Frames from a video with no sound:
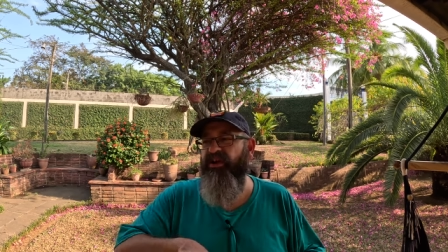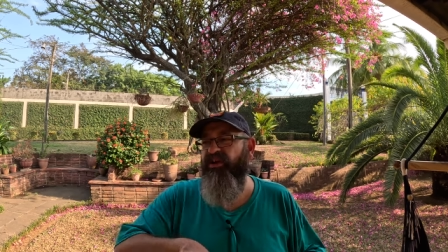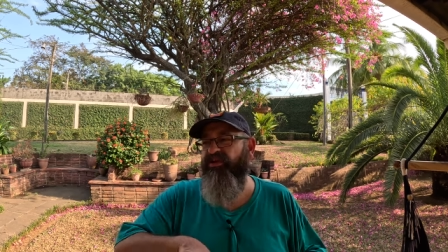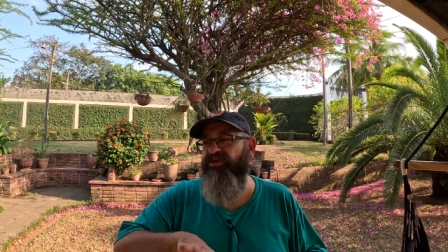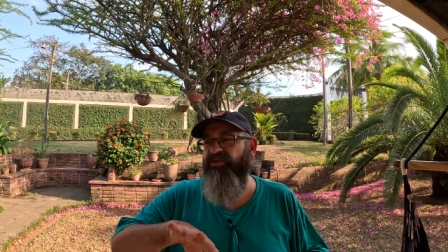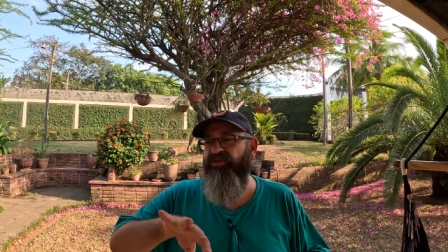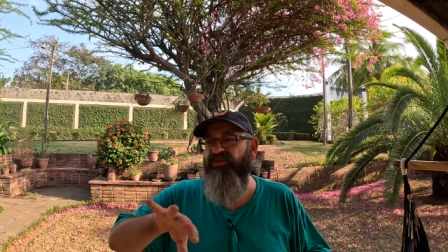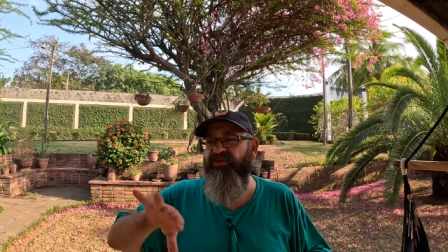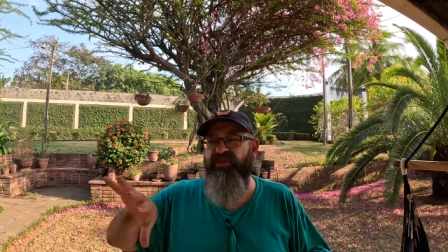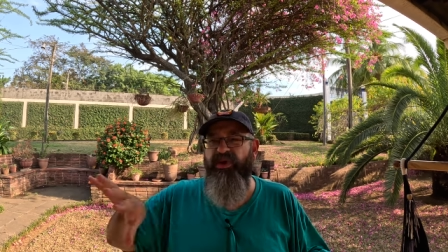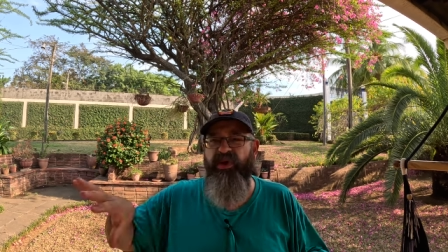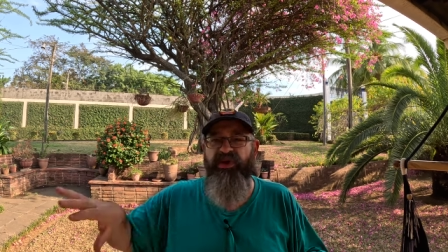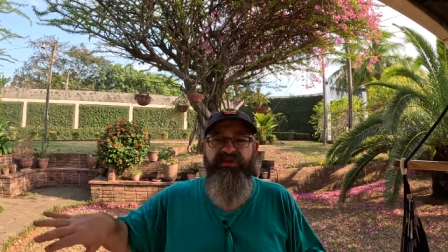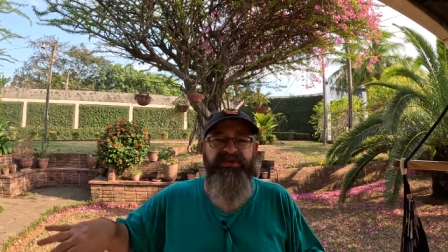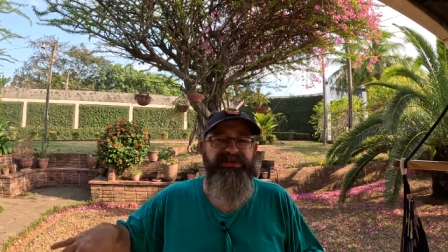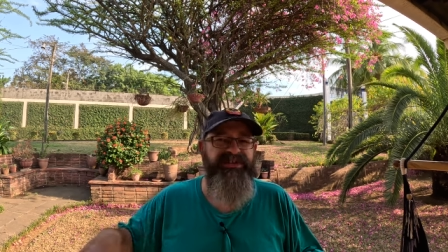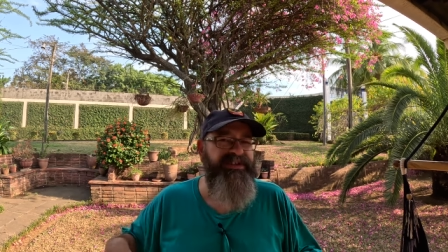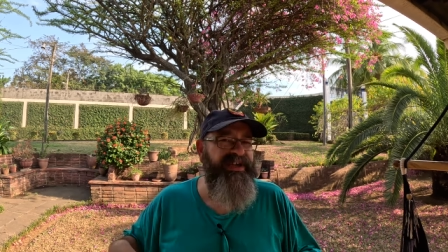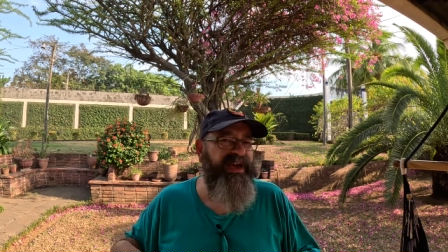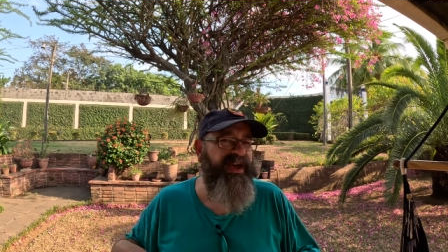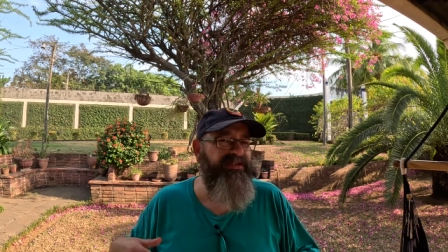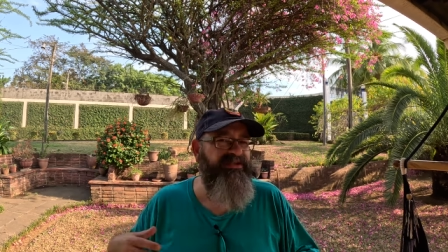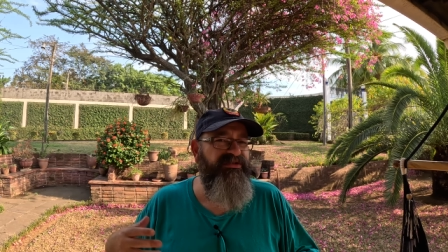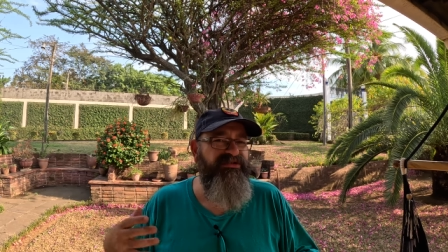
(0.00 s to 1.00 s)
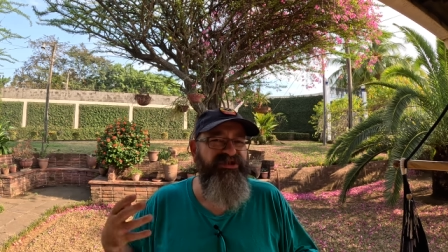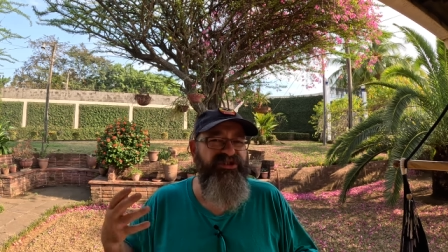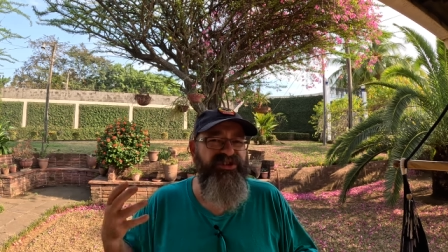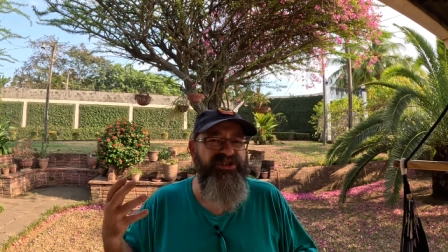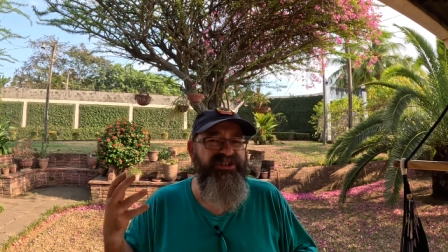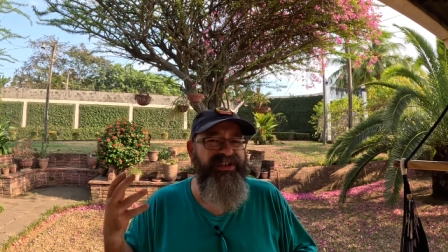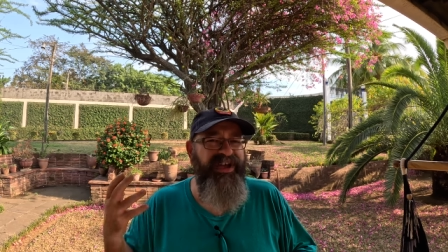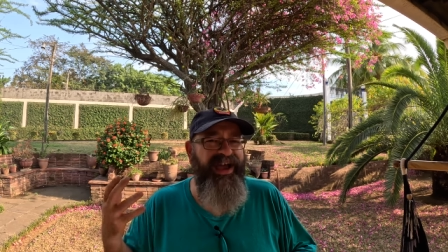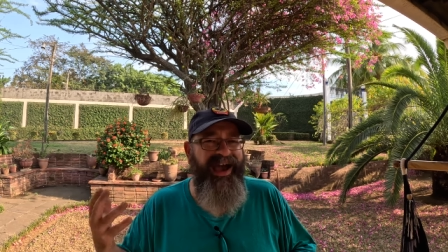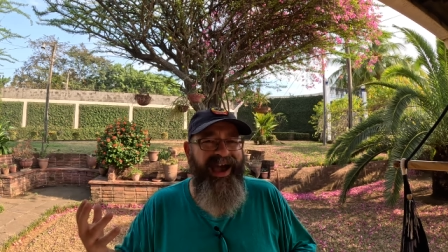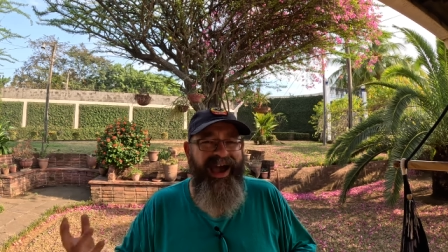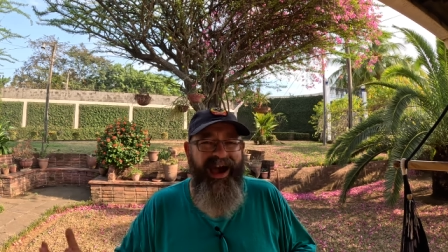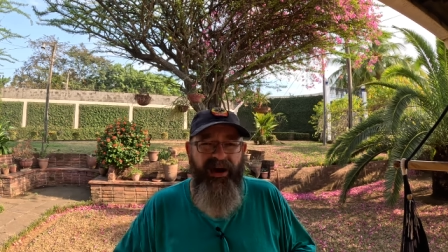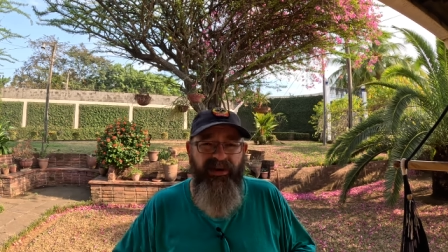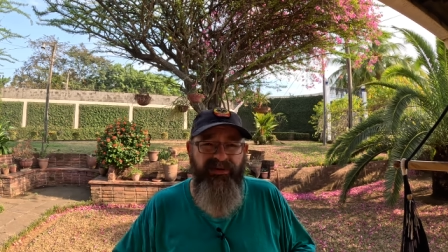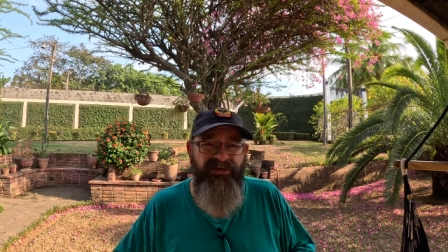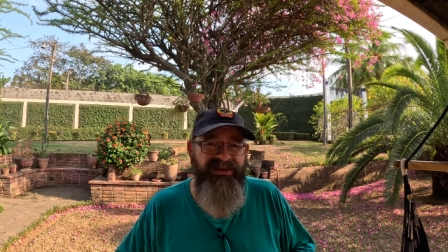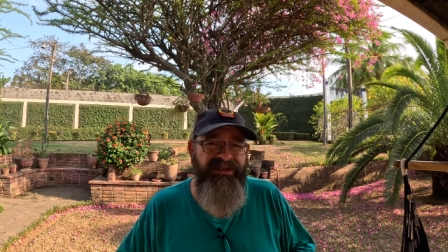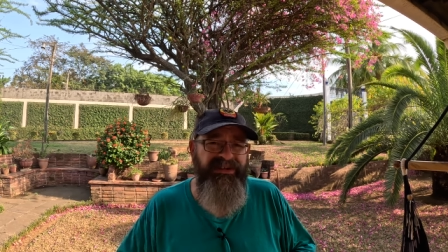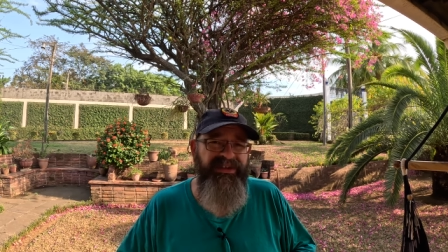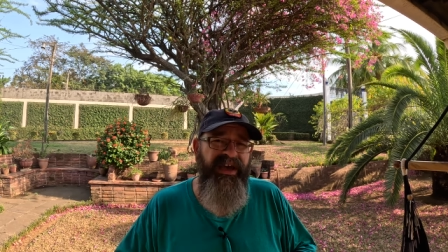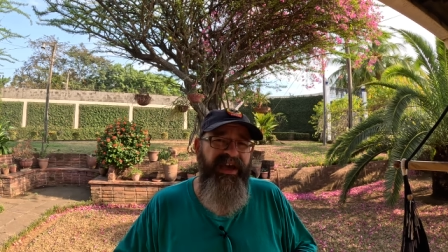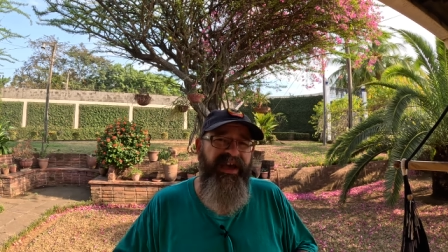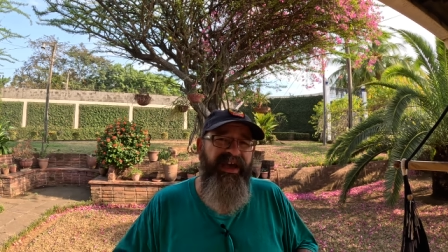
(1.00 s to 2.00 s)
On the roadside, there's just a
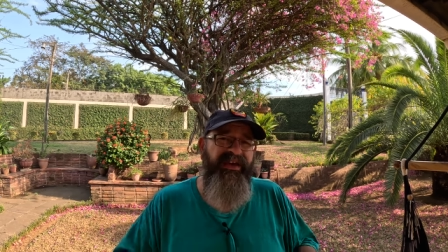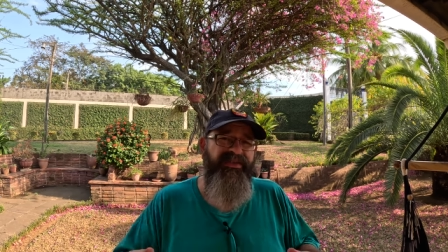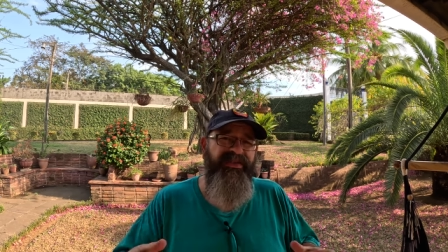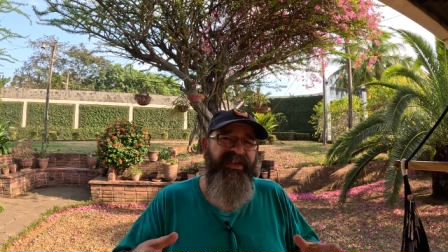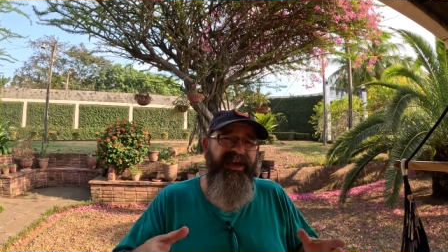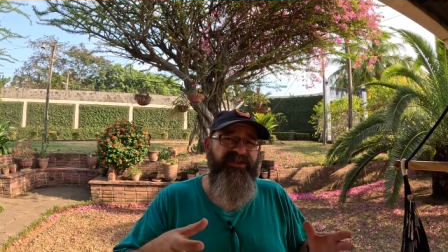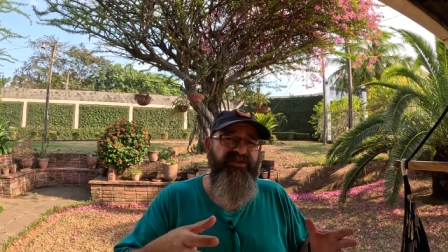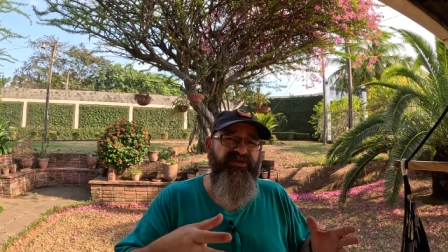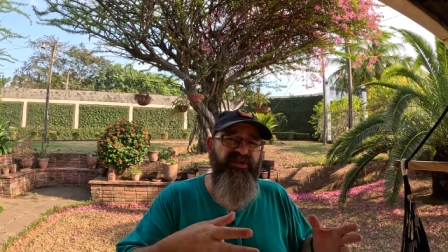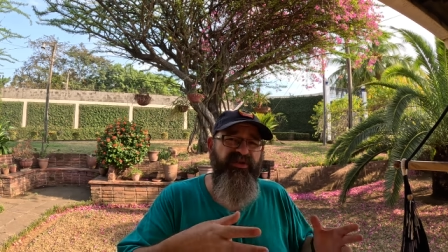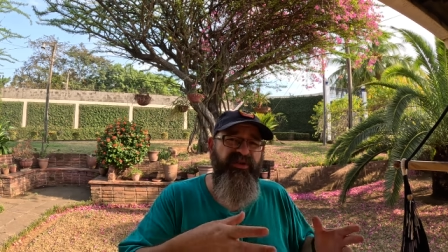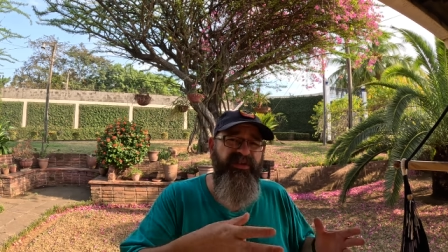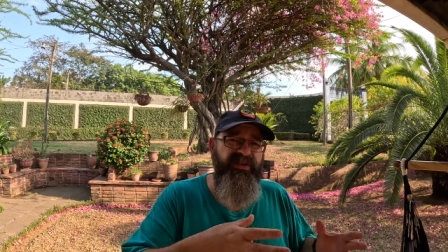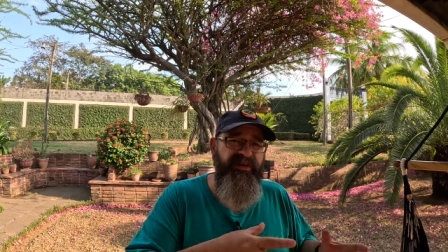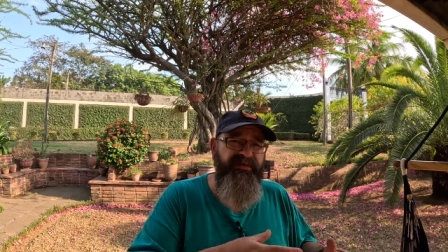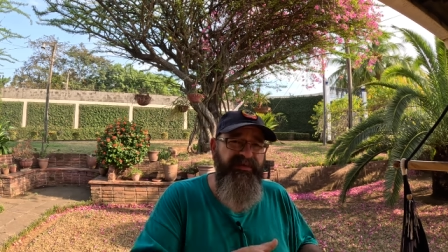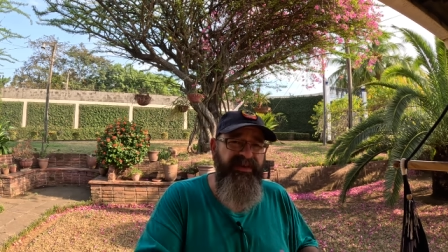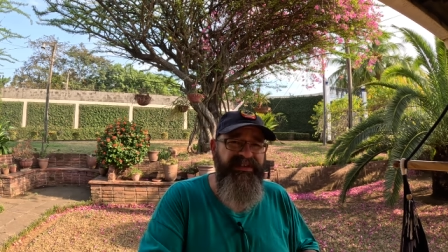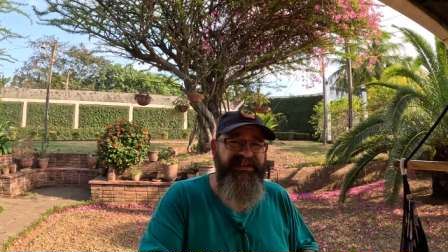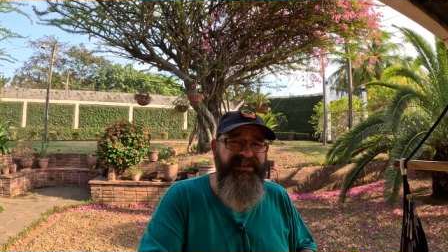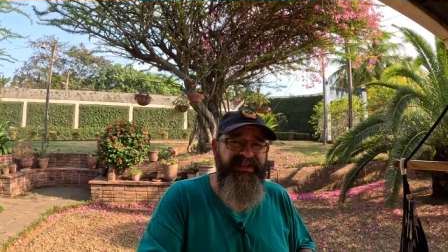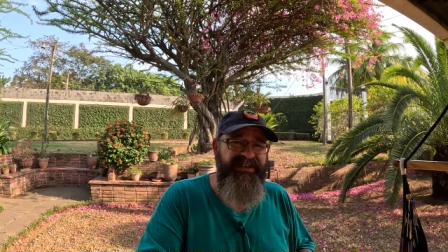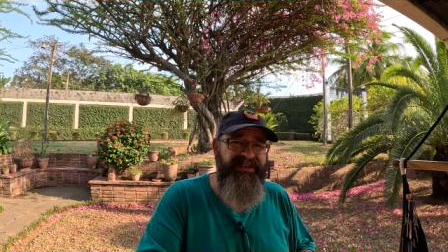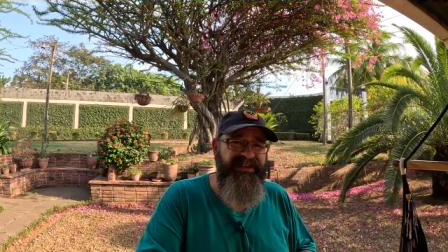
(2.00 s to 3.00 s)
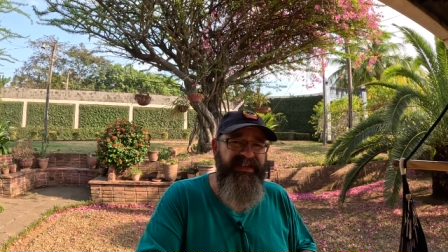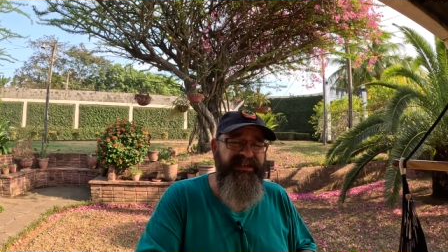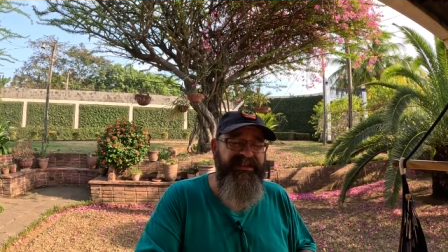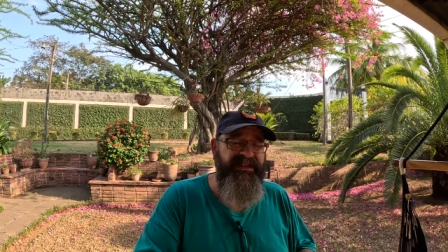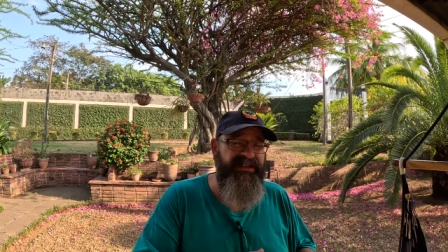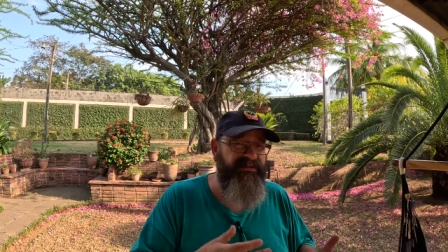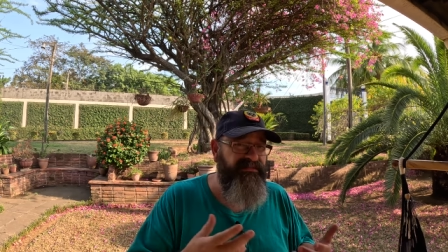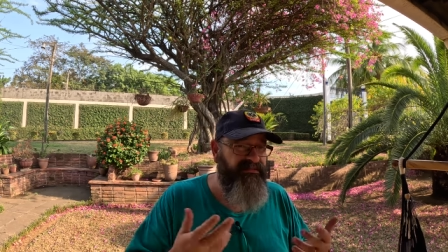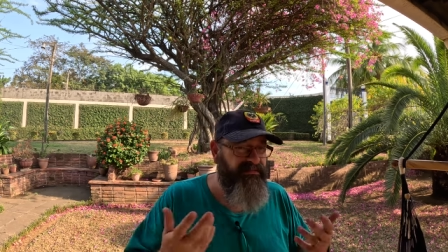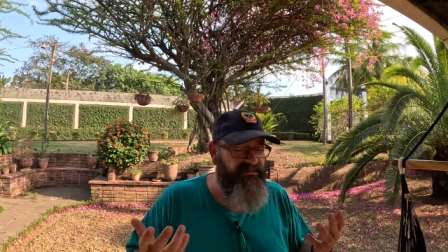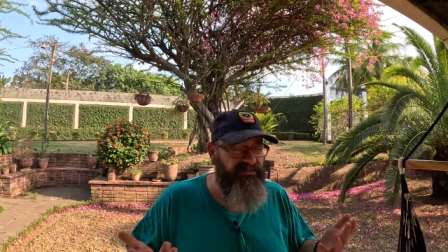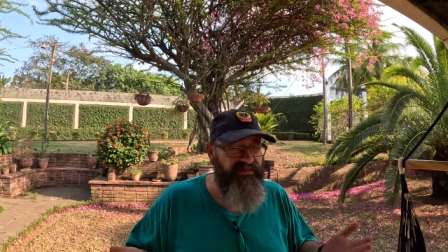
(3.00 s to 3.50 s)
house that during the busy season,